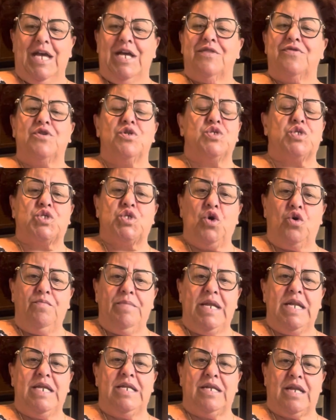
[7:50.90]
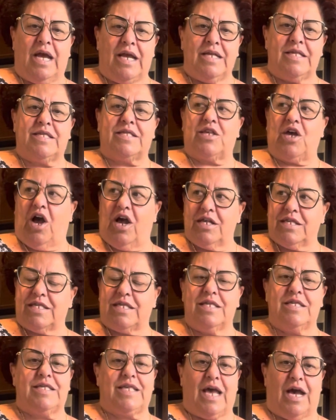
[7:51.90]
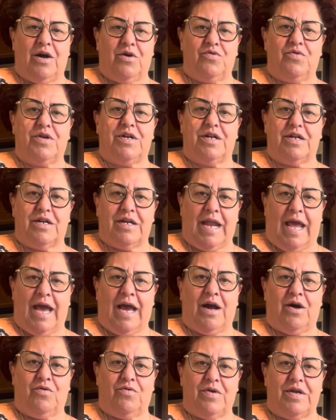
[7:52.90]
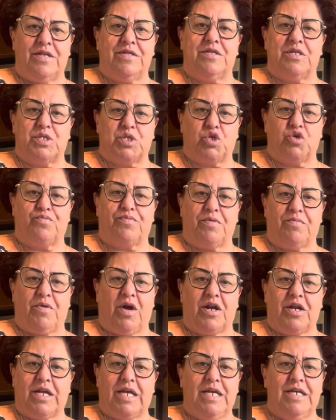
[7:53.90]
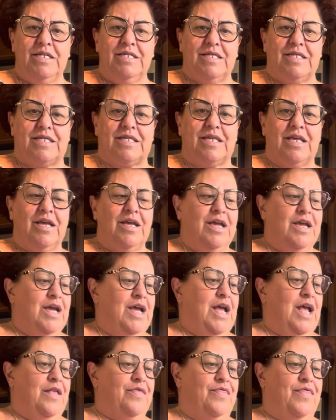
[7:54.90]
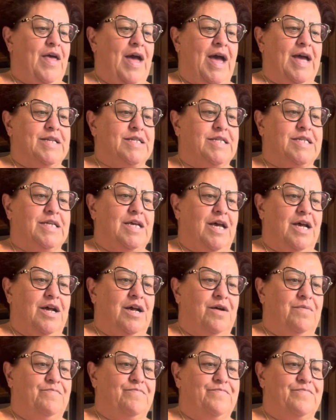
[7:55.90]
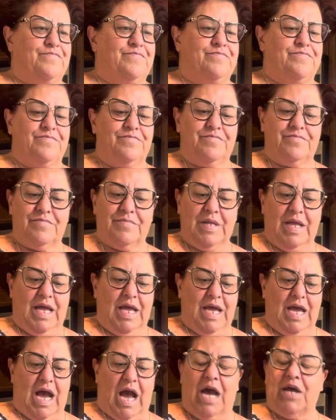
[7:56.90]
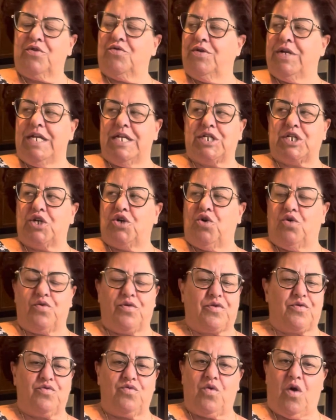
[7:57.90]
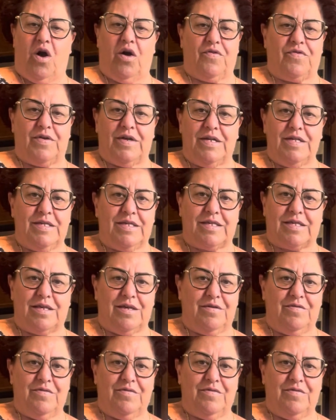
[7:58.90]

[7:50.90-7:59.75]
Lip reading: There's so many nice sauces out now in the supermarkets that I don't need to go through all this.